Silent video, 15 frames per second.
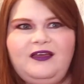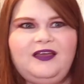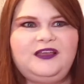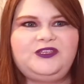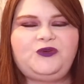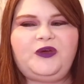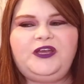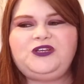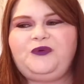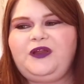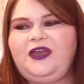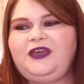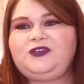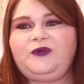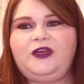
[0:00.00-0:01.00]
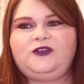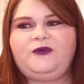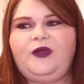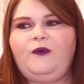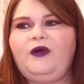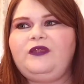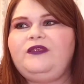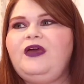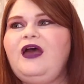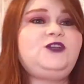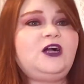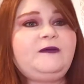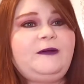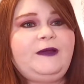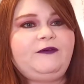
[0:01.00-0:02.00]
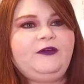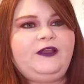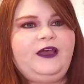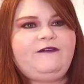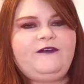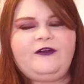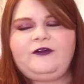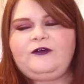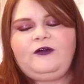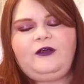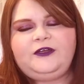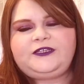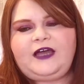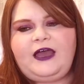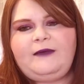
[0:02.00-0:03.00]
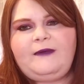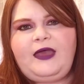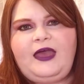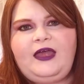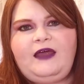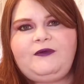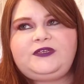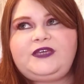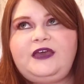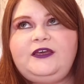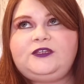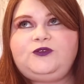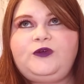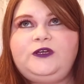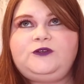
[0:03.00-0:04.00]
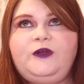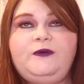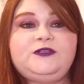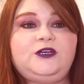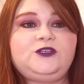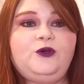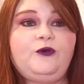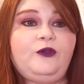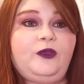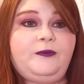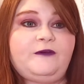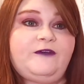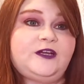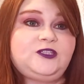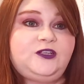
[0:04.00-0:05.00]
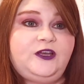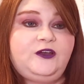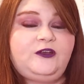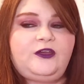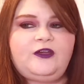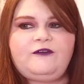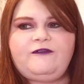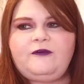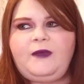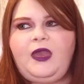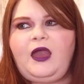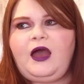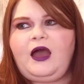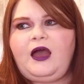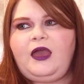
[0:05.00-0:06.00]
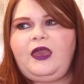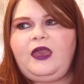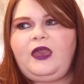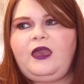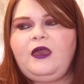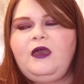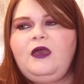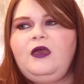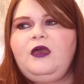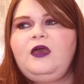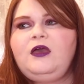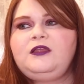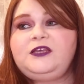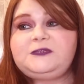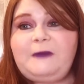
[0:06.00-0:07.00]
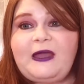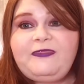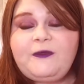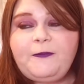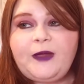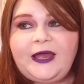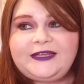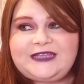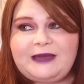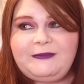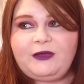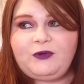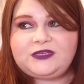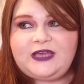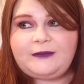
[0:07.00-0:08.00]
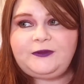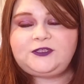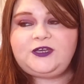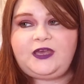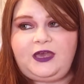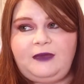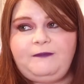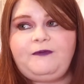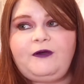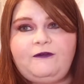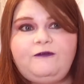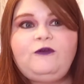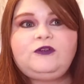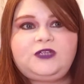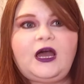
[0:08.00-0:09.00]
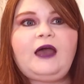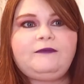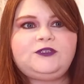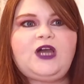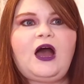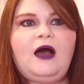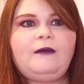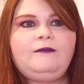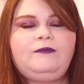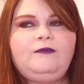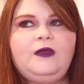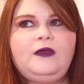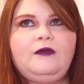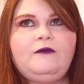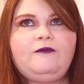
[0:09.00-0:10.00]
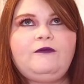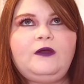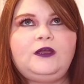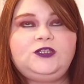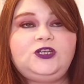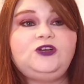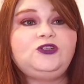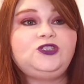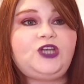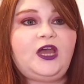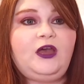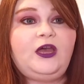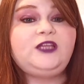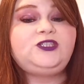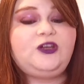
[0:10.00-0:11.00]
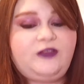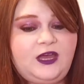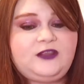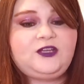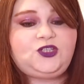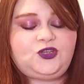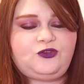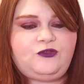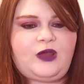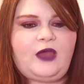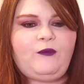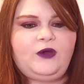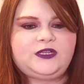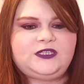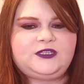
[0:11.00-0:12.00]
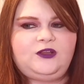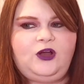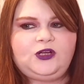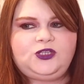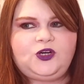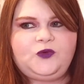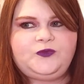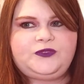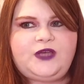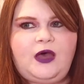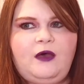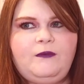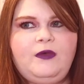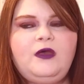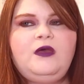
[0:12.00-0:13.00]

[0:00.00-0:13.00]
2020, 2021. I talk about my real life year all the time, and I would say that 2020 was also a really professionally good year for me. I, despite the pandemic, was able to keep a full-time job until the end of June. I worked as a long-term sub,